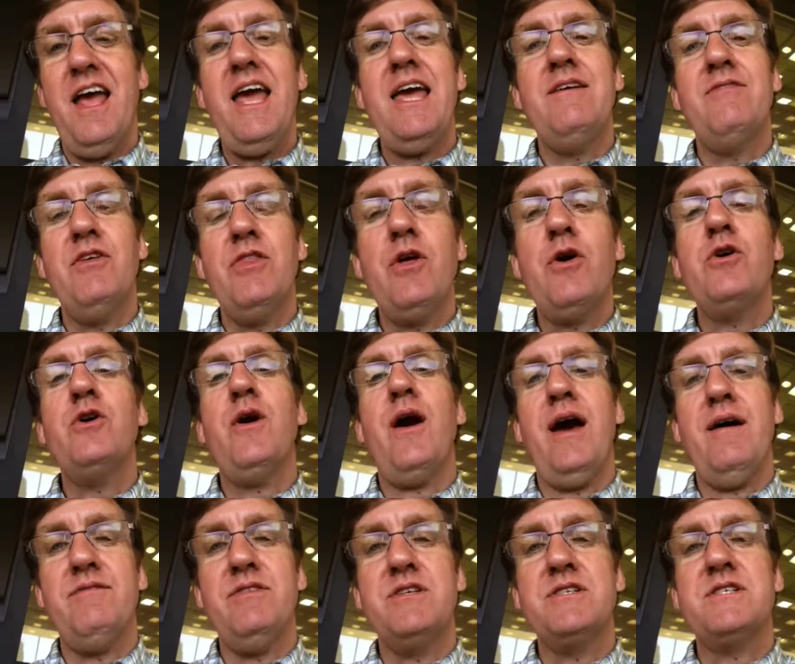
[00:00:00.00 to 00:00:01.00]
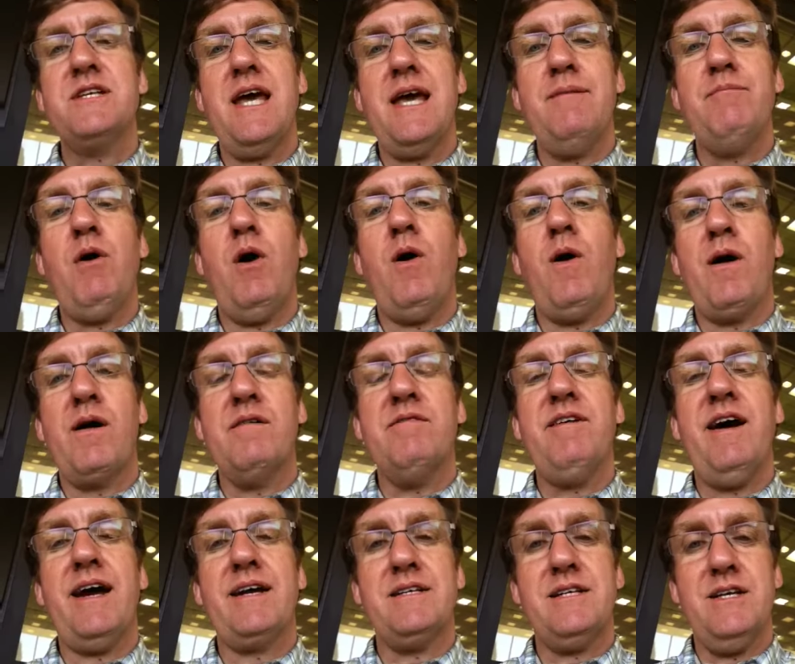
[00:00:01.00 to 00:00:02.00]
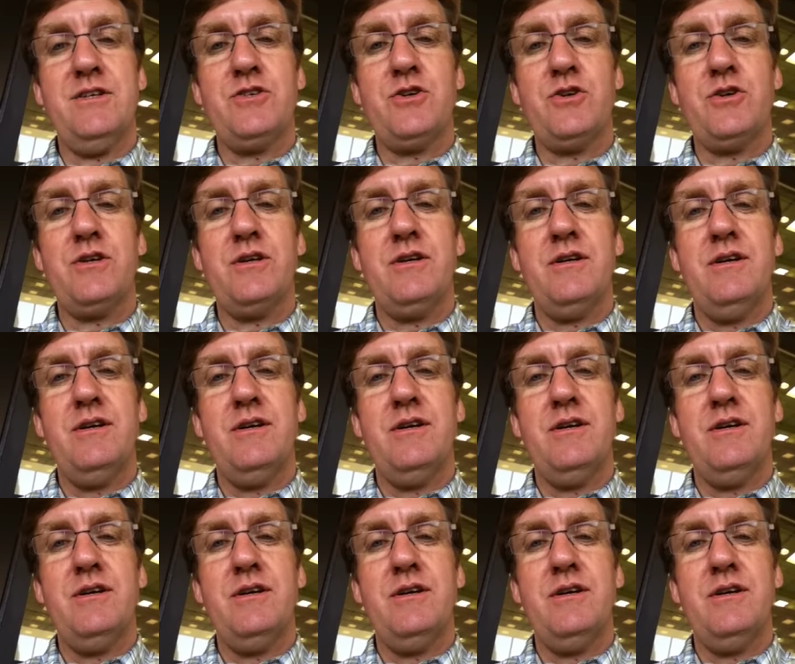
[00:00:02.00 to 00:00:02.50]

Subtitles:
even though you have the same artifact entered.